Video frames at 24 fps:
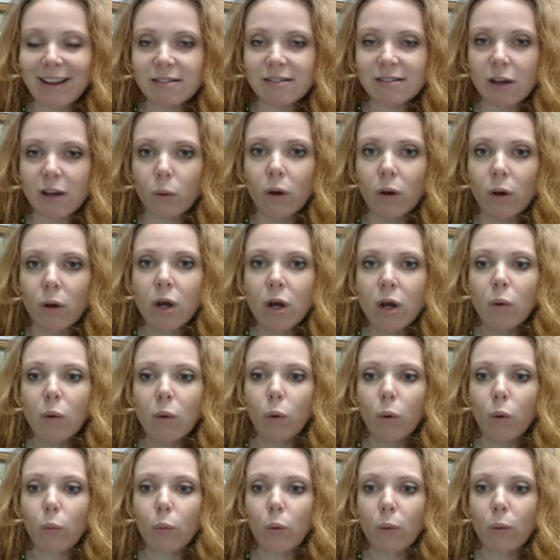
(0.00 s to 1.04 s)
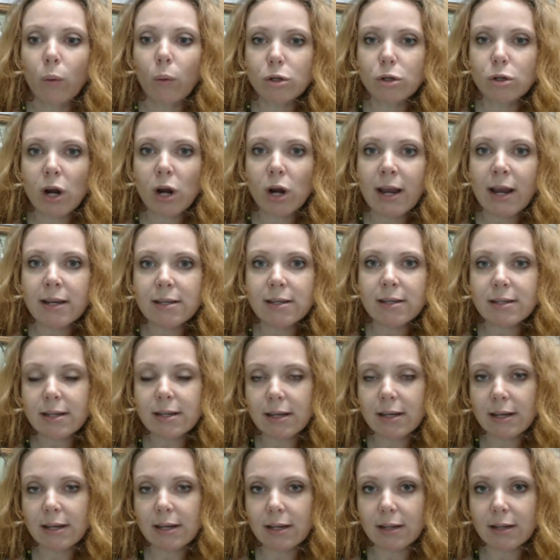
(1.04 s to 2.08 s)
So what we're trying
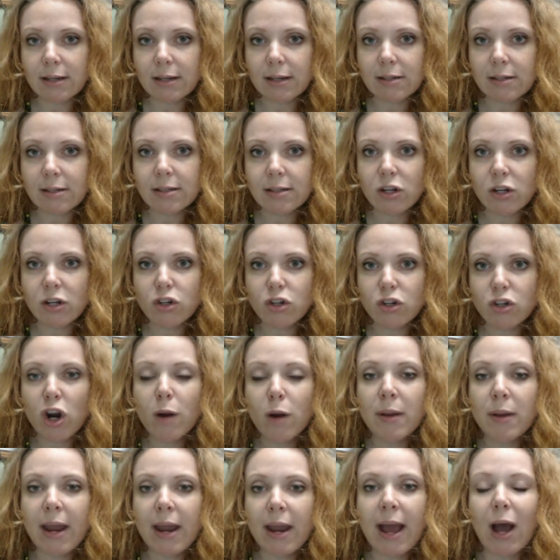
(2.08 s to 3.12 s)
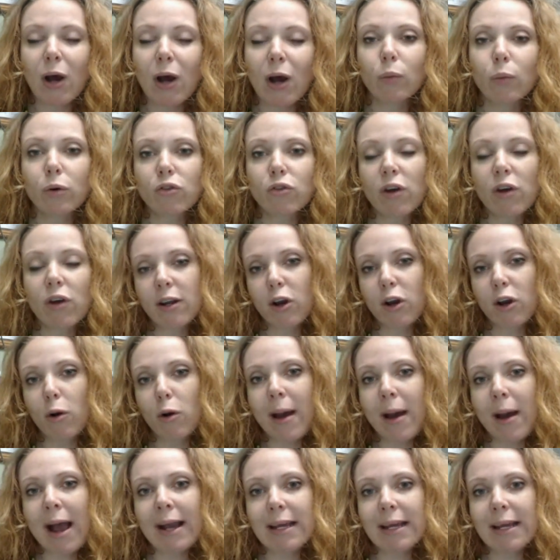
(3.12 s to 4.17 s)
to determine now, we're trying to go
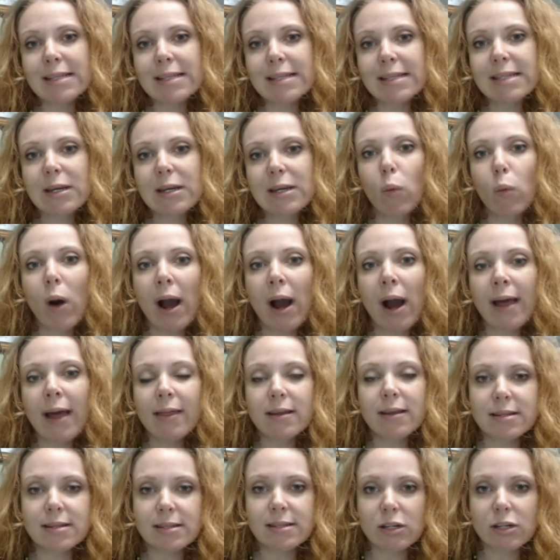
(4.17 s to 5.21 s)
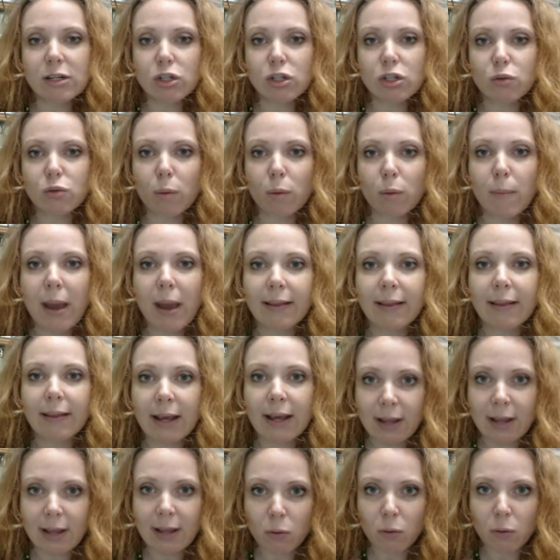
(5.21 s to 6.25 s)
back and see why the decisions were made
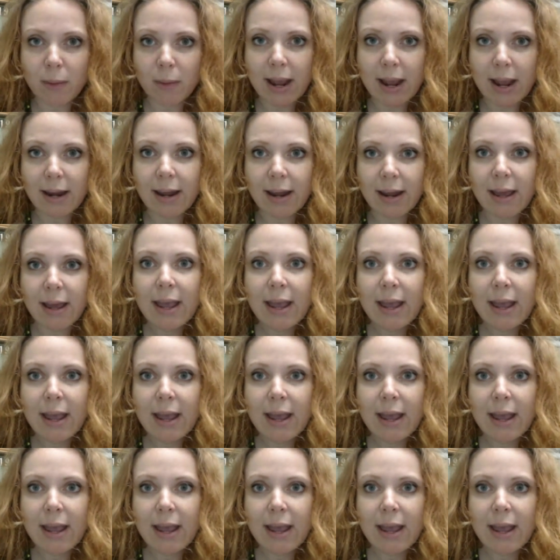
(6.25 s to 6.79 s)
like they were made